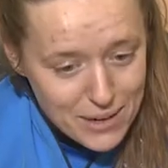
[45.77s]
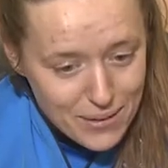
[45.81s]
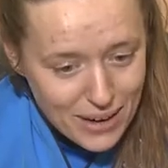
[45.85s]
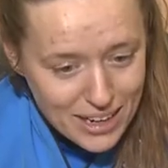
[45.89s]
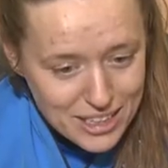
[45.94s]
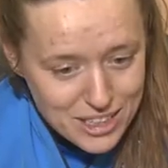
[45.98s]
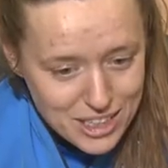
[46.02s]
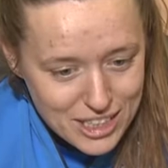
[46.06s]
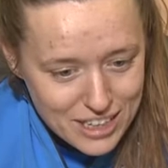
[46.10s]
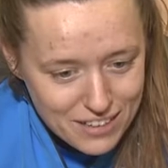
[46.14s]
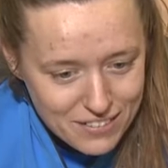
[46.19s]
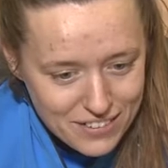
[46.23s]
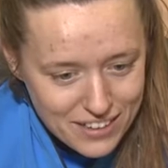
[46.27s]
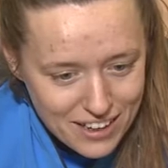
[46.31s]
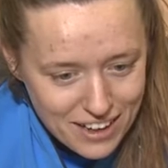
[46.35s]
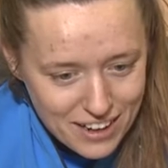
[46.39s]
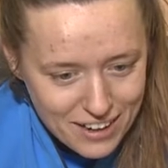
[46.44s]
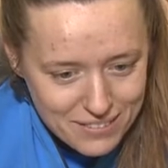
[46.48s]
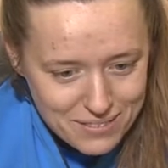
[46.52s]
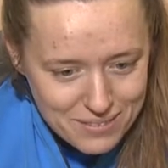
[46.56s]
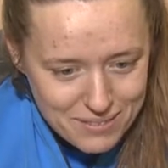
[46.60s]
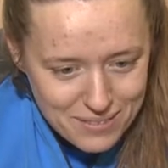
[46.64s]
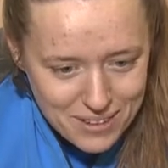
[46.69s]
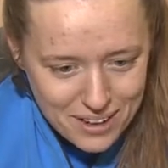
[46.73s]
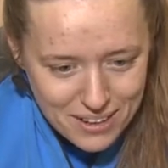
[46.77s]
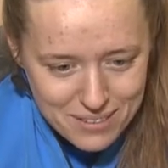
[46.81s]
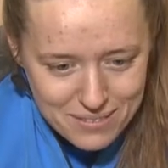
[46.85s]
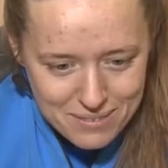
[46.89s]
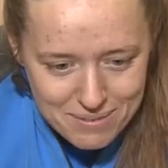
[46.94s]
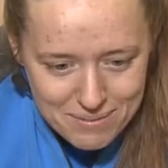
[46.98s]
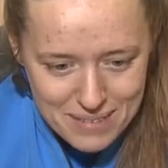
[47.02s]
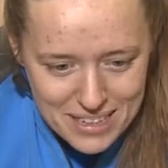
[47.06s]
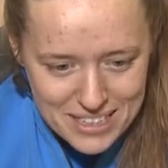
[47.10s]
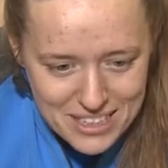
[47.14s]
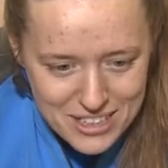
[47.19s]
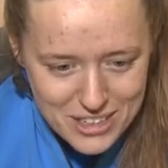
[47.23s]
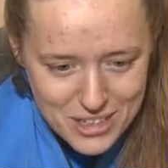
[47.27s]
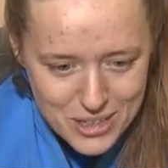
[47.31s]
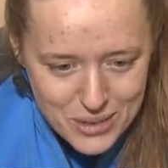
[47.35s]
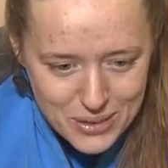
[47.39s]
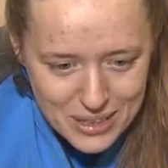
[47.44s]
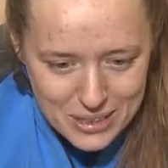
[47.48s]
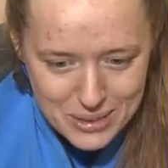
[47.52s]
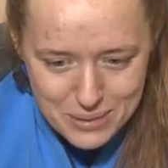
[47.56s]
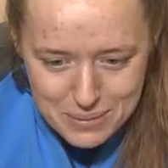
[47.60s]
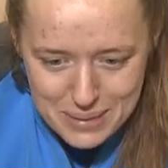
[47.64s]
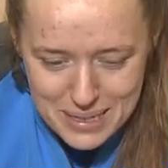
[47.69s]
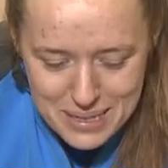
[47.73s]
Actually, I feel like I've kind of messaged you a
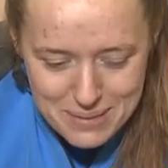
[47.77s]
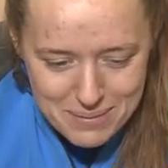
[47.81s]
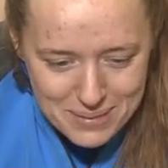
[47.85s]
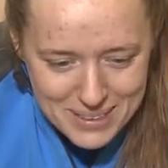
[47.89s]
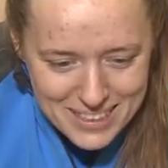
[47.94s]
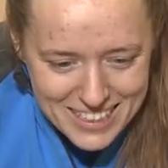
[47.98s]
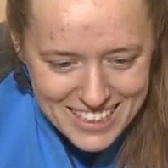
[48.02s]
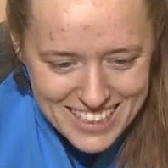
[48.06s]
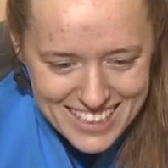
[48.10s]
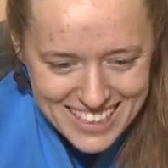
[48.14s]
little bit, but